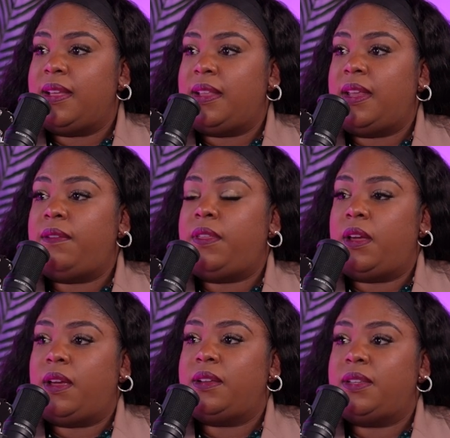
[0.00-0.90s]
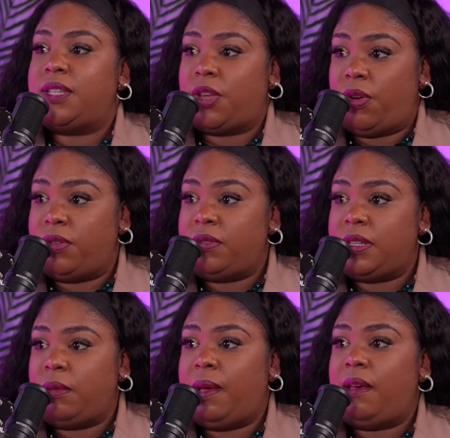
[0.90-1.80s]
that if there are
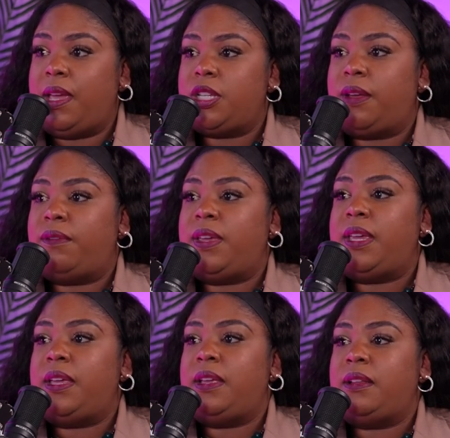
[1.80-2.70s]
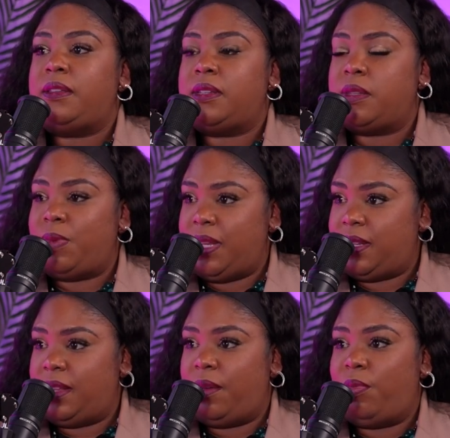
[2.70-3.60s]
concerns about HIV, to speak
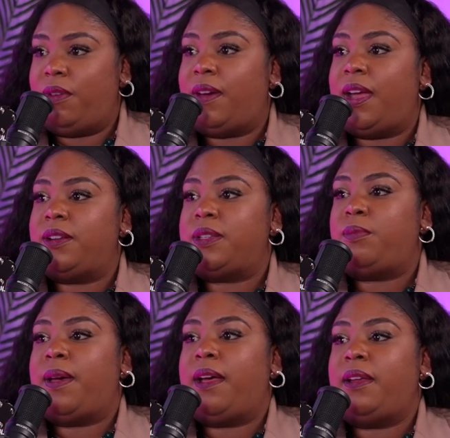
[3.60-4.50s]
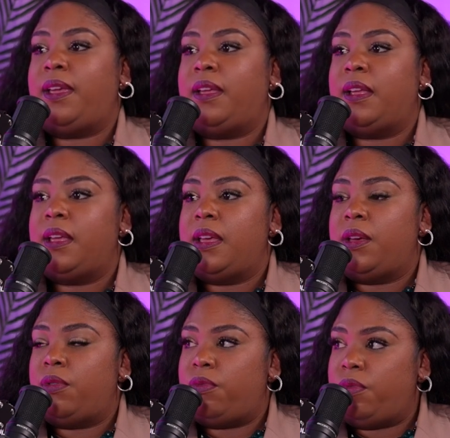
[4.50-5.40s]
to their providers about it,
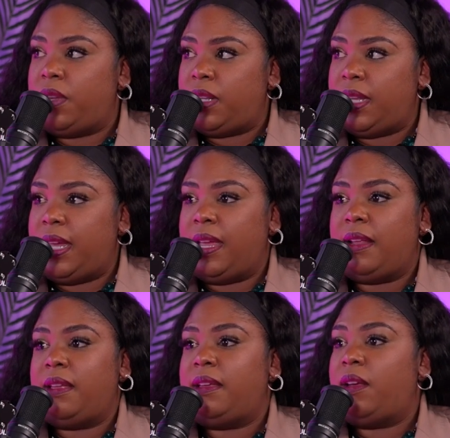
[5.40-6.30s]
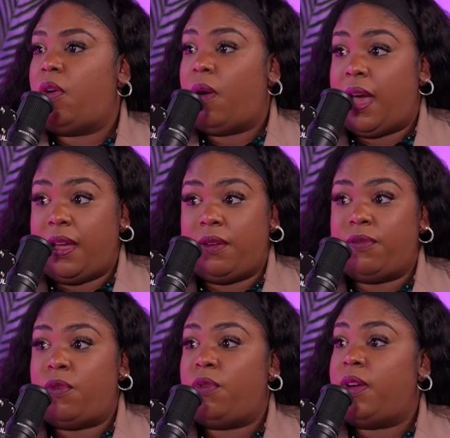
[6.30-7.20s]
really inquire
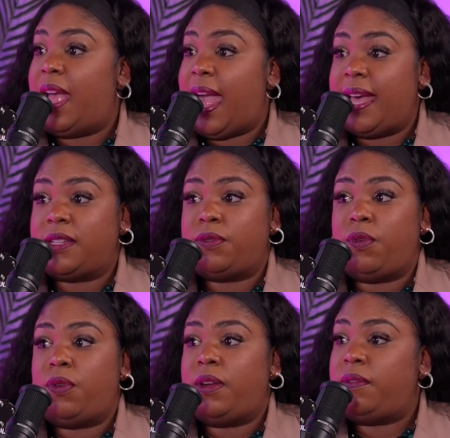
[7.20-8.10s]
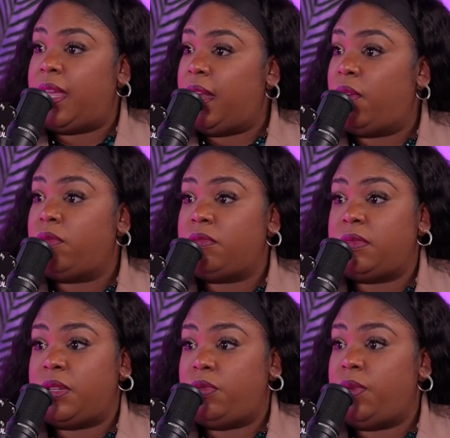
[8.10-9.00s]
for it, ask for it. If they don't
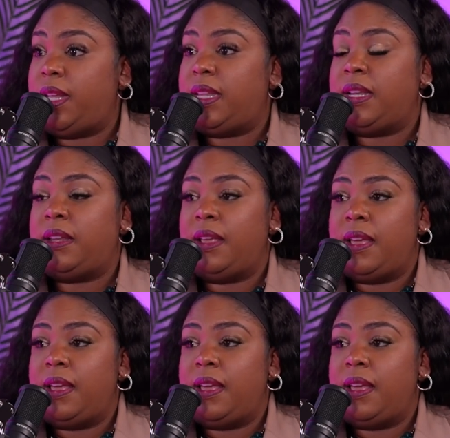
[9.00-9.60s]
do it, then